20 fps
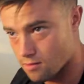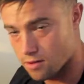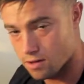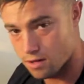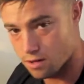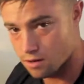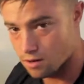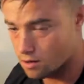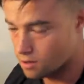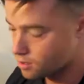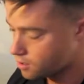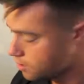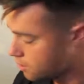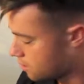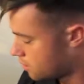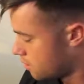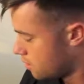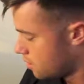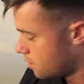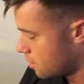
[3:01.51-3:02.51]
of the year.
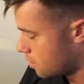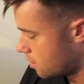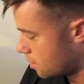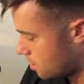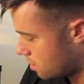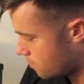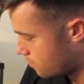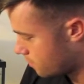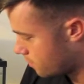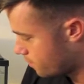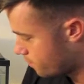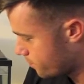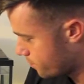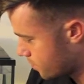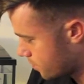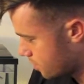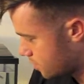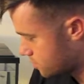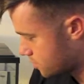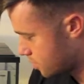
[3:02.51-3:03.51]

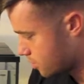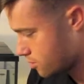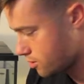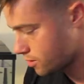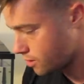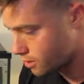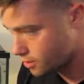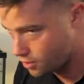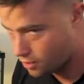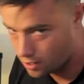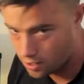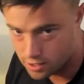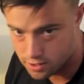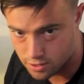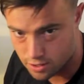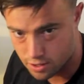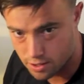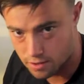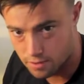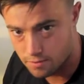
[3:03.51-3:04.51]
Because I know a lot of you guys
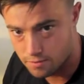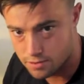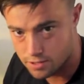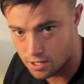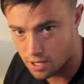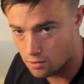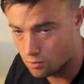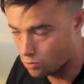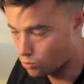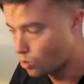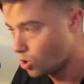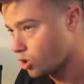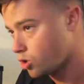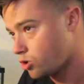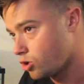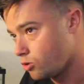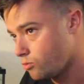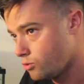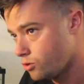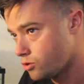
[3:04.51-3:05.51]
are gonna say, well, what
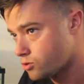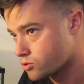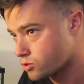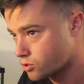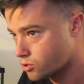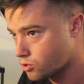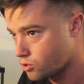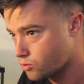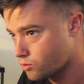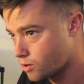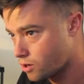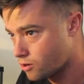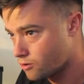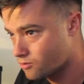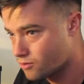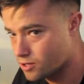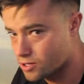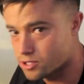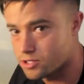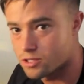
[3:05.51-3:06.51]
cold minnows are cold water
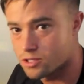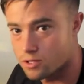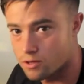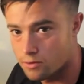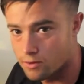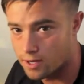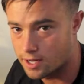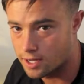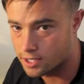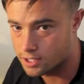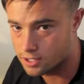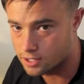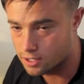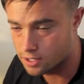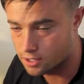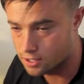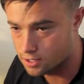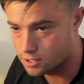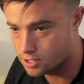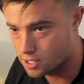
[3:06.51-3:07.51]
fish? Well, actually,
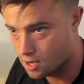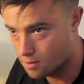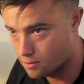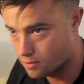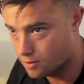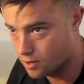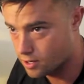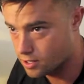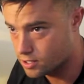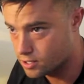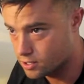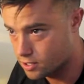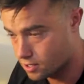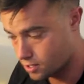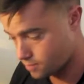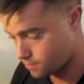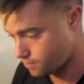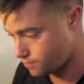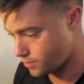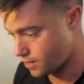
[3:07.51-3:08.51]
they're top range.
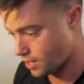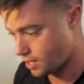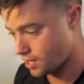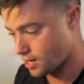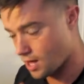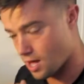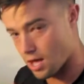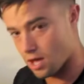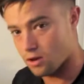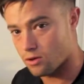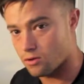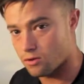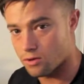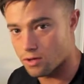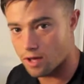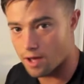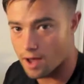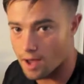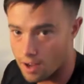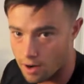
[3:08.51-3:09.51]
They can handle
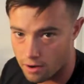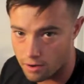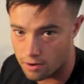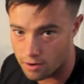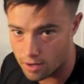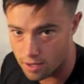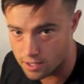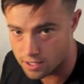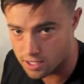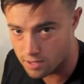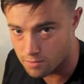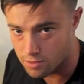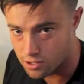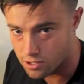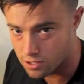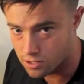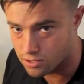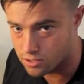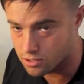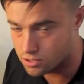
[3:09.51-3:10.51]
higher
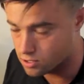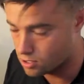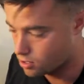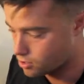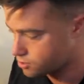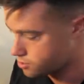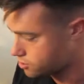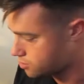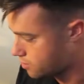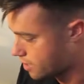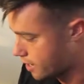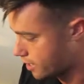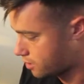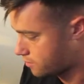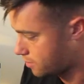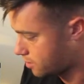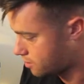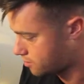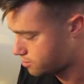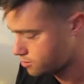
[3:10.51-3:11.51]
temperatures as long as you
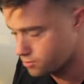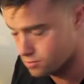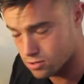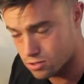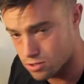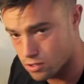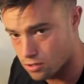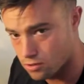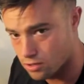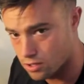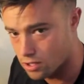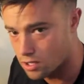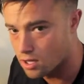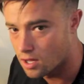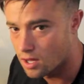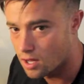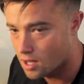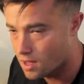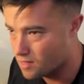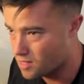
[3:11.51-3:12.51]
acclimate to them slowly.
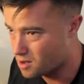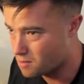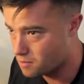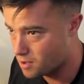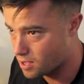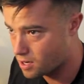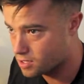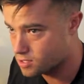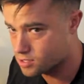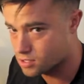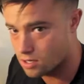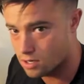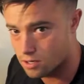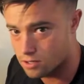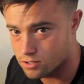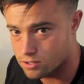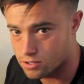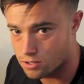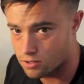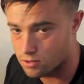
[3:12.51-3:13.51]
And then bettas can
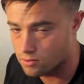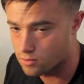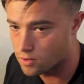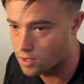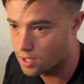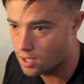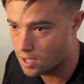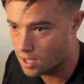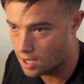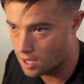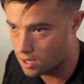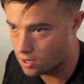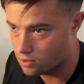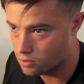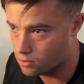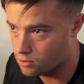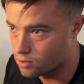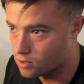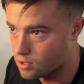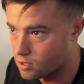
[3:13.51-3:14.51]
also
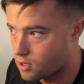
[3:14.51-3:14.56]
handle